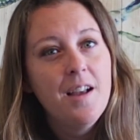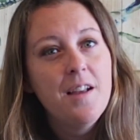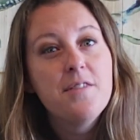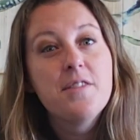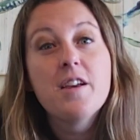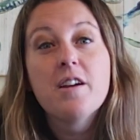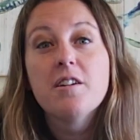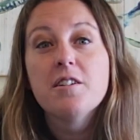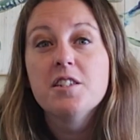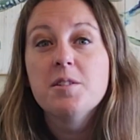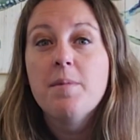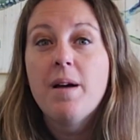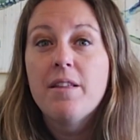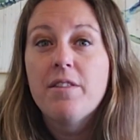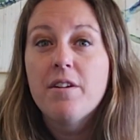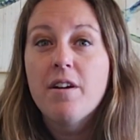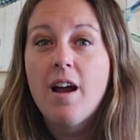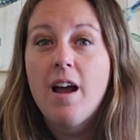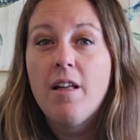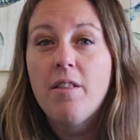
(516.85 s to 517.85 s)
There are some
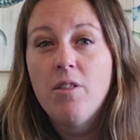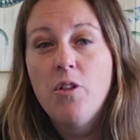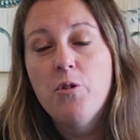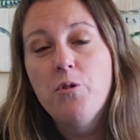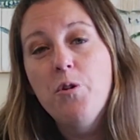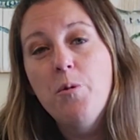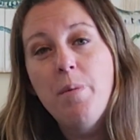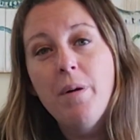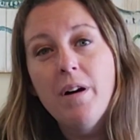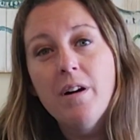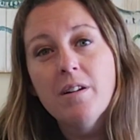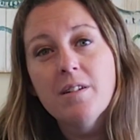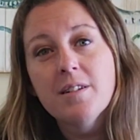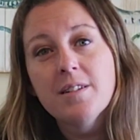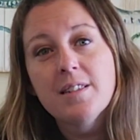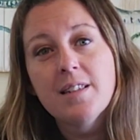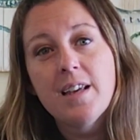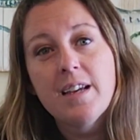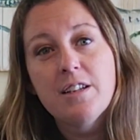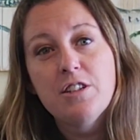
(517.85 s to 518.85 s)
other local
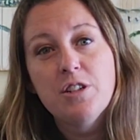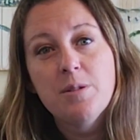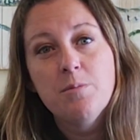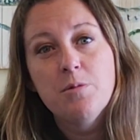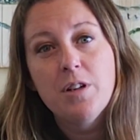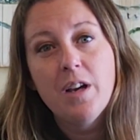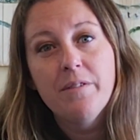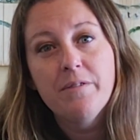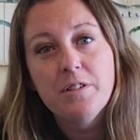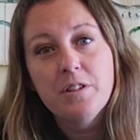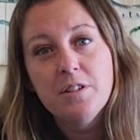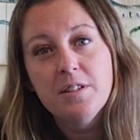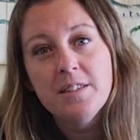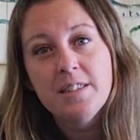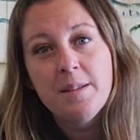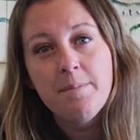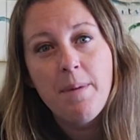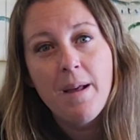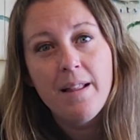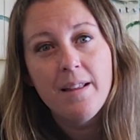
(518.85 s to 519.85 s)
parks like Jim Jeffers
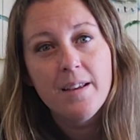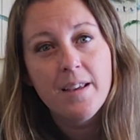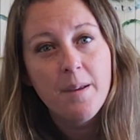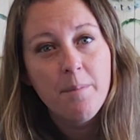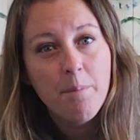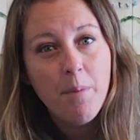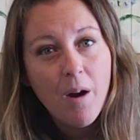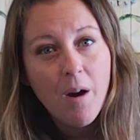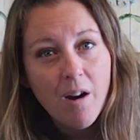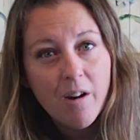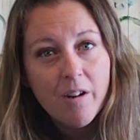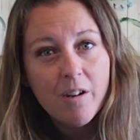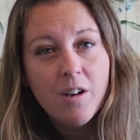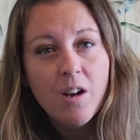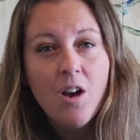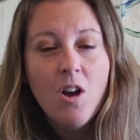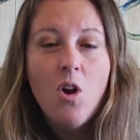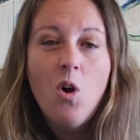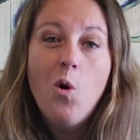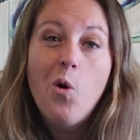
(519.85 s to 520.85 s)
and Pelican Park,
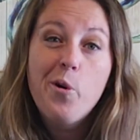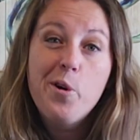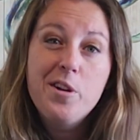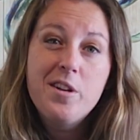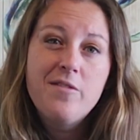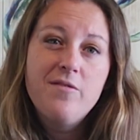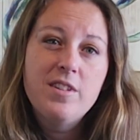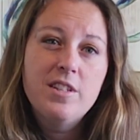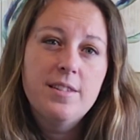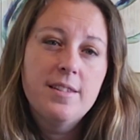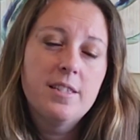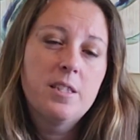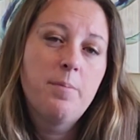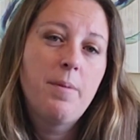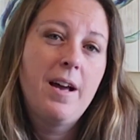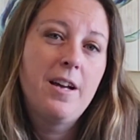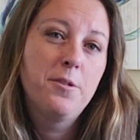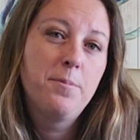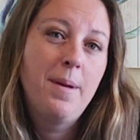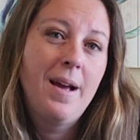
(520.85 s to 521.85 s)
or you can visit
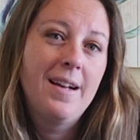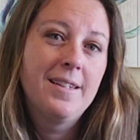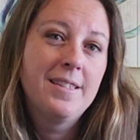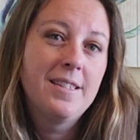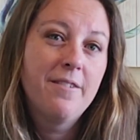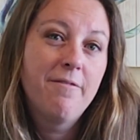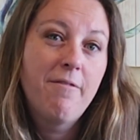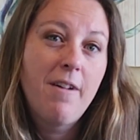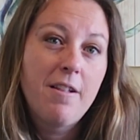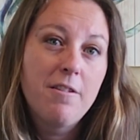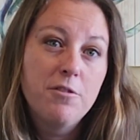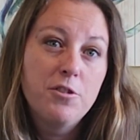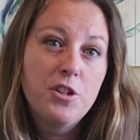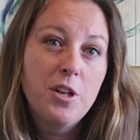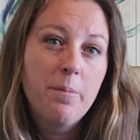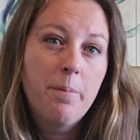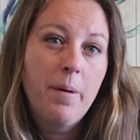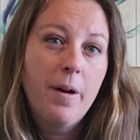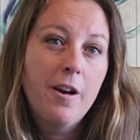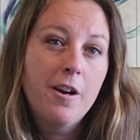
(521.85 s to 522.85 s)
splash pads at
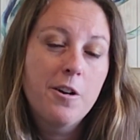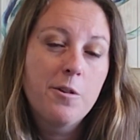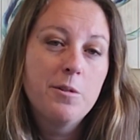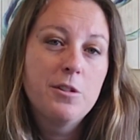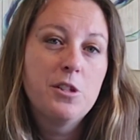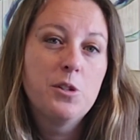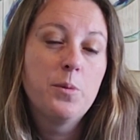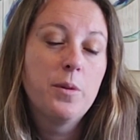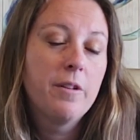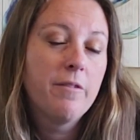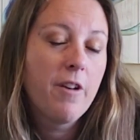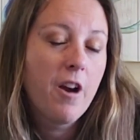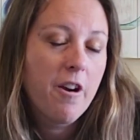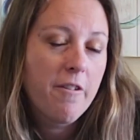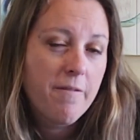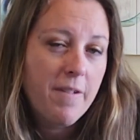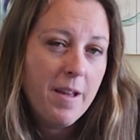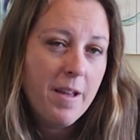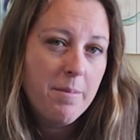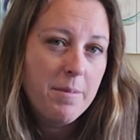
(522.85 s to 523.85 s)
Fellowship Park, which is one of our
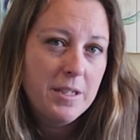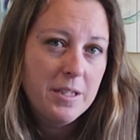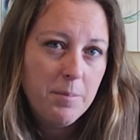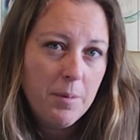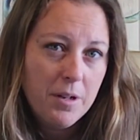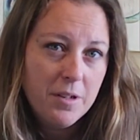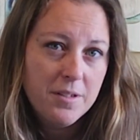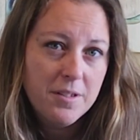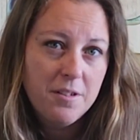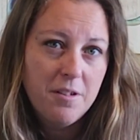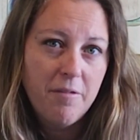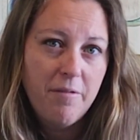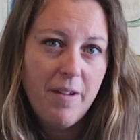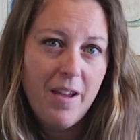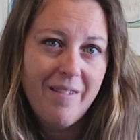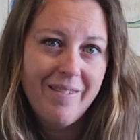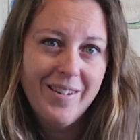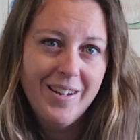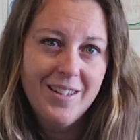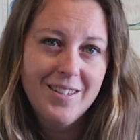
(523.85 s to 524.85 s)
family's personal
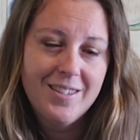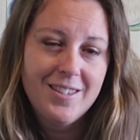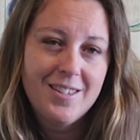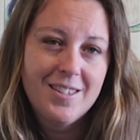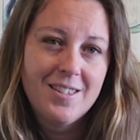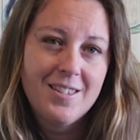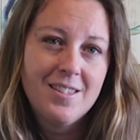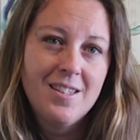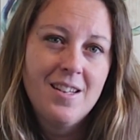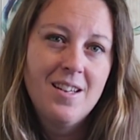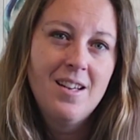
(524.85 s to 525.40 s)
favorites.